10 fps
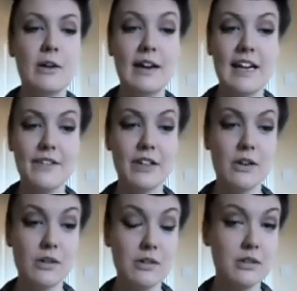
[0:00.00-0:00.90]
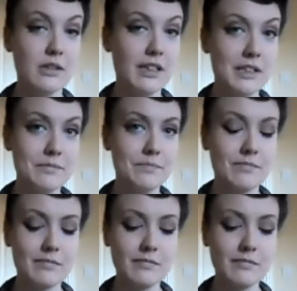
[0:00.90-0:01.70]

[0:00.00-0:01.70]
quite heavy contouring.